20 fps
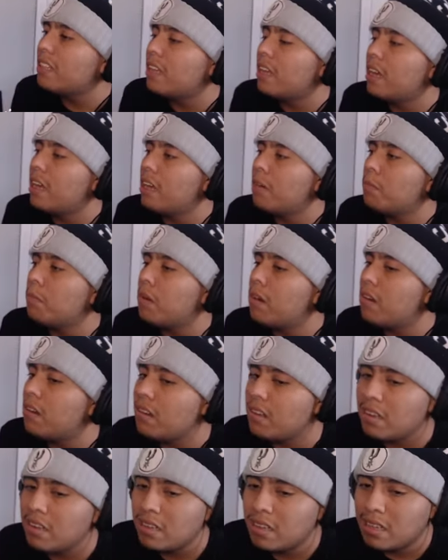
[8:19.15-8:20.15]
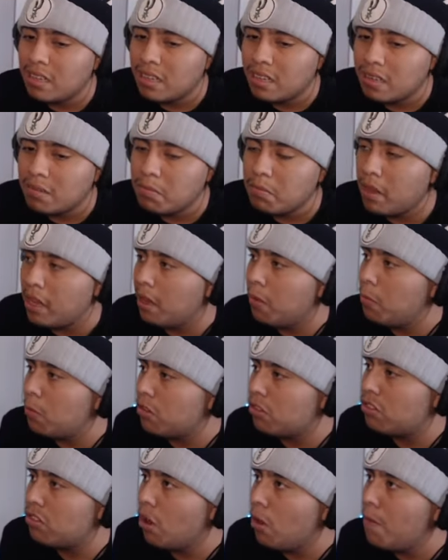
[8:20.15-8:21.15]
Aim, bro. My aim
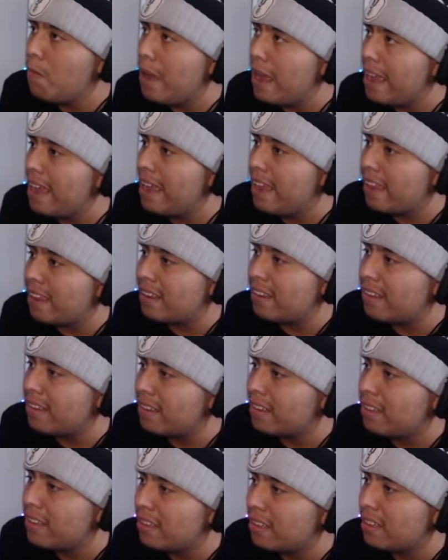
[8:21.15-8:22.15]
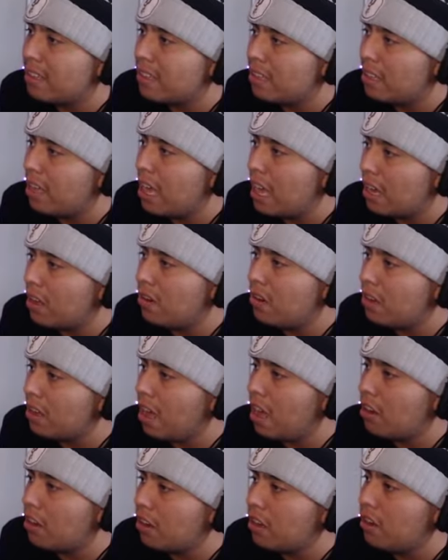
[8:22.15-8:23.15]
was so bad. I could have
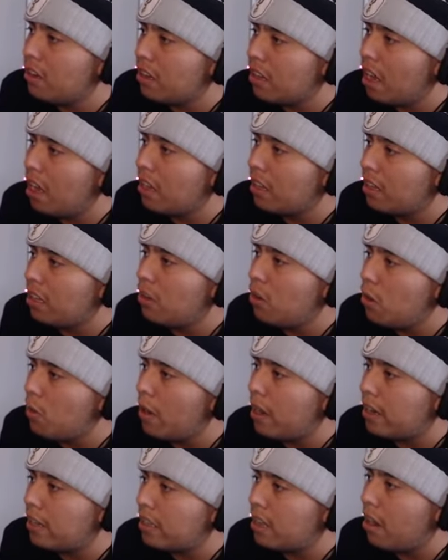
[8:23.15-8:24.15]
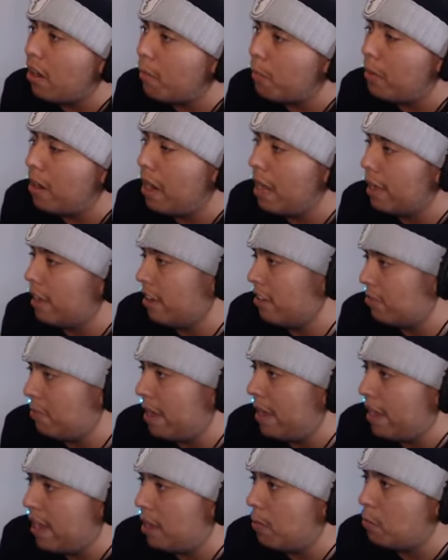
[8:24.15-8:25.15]
I could have got a kill right there, but I guess
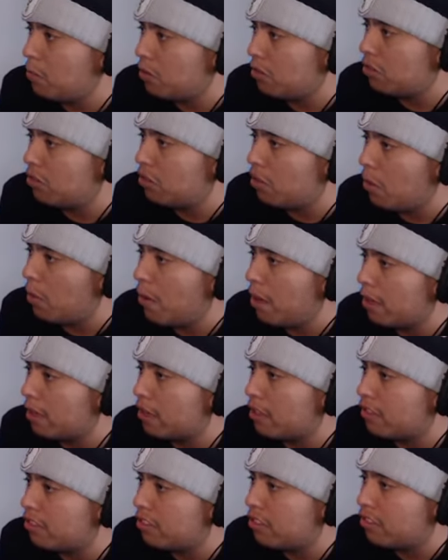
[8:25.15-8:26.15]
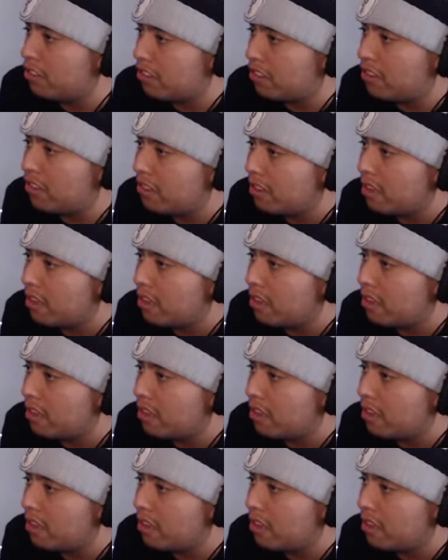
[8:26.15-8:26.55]
my aim was so inconsistent.